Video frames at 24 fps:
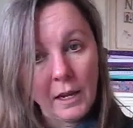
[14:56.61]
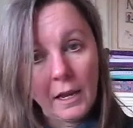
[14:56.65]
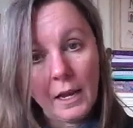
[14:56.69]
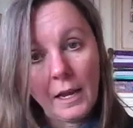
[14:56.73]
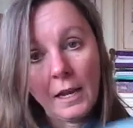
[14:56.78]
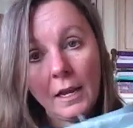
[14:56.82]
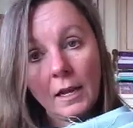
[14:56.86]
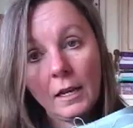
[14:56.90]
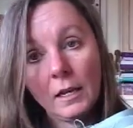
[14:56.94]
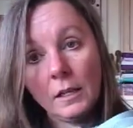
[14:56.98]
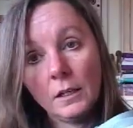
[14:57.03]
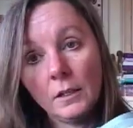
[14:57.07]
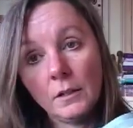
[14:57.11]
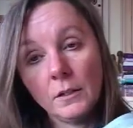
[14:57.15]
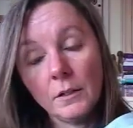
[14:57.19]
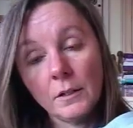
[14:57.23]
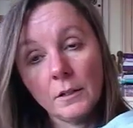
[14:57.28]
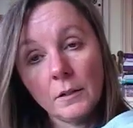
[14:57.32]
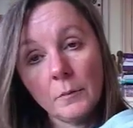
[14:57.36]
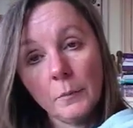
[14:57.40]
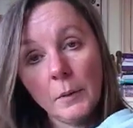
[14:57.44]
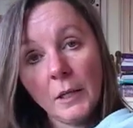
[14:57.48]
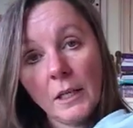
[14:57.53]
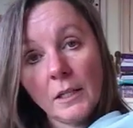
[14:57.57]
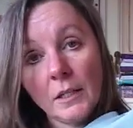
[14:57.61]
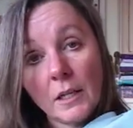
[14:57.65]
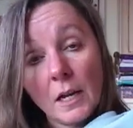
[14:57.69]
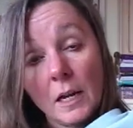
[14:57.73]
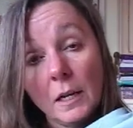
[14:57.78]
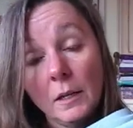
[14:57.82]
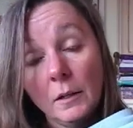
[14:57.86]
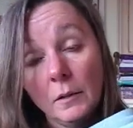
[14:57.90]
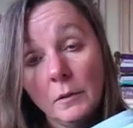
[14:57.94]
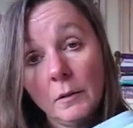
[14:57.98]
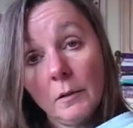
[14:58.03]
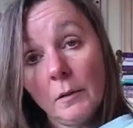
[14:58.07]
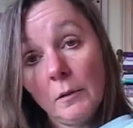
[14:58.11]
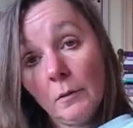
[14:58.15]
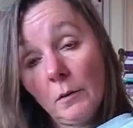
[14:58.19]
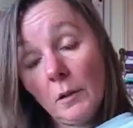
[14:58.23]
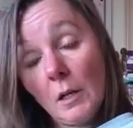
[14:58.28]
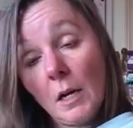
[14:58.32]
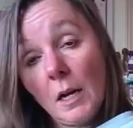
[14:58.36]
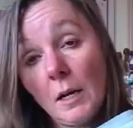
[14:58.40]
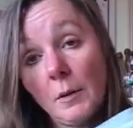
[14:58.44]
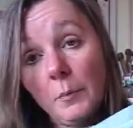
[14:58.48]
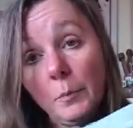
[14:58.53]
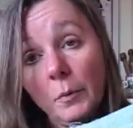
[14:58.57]
And because I
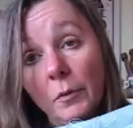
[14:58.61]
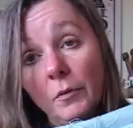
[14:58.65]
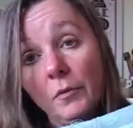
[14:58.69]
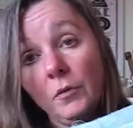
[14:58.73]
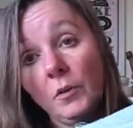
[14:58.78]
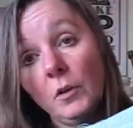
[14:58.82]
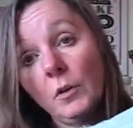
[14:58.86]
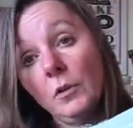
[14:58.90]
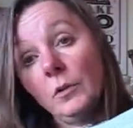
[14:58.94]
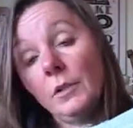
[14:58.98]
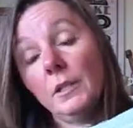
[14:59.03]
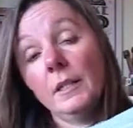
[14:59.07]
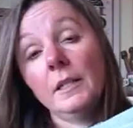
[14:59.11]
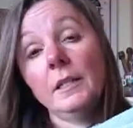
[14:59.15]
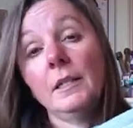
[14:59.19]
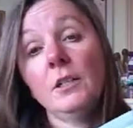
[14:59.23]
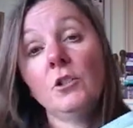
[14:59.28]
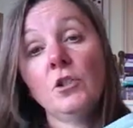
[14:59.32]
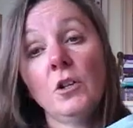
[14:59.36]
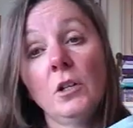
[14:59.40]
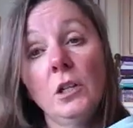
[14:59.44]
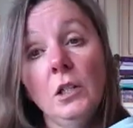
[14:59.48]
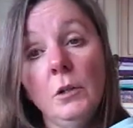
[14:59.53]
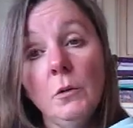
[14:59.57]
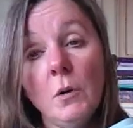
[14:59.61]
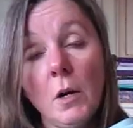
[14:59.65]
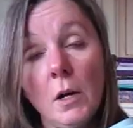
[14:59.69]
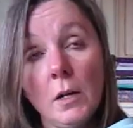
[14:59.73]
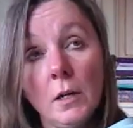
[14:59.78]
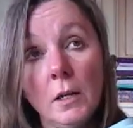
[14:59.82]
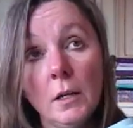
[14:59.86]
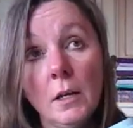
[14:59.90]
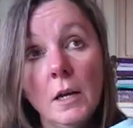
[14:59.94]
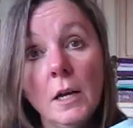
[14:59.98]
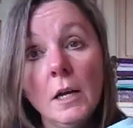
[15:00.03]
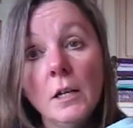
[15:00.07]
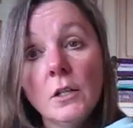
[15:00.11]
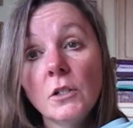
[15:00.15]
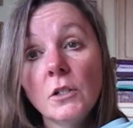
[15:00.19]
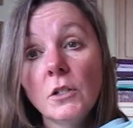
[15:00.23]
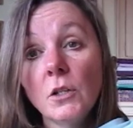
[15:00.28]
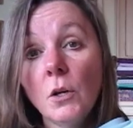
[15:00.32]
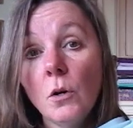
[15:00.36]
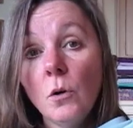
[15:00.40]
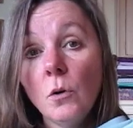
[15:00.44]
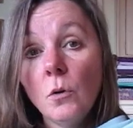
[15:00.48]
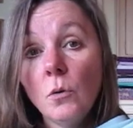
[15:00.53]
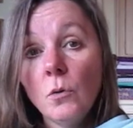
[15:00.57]
I prefer to stitch on Lugana,
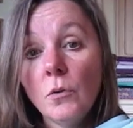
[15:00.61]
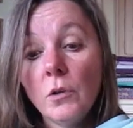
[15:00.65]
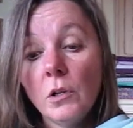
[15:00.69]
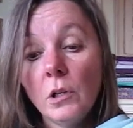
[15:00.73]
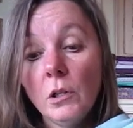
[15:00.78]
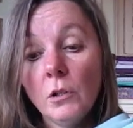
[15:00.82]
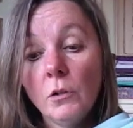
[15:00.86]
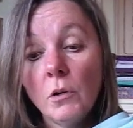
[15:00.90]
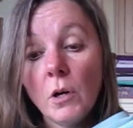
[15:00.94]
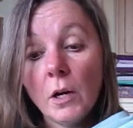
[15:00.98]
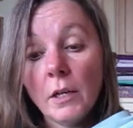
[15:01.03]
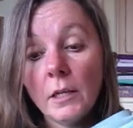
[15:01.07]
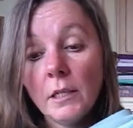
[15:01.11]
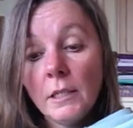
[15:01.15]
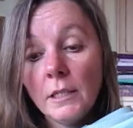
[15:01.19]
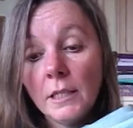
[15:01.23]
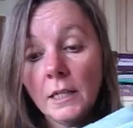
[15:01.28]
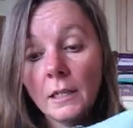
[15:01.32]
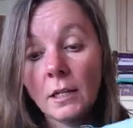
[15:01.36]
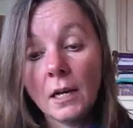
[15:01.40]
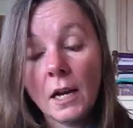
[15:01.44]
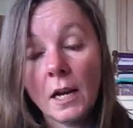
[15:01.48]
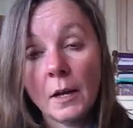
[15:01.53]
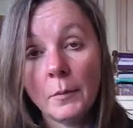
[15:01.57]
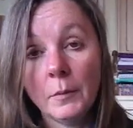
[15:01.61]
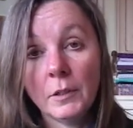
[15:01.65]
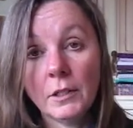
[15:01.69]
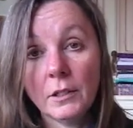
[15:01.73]
so the Lugana did come.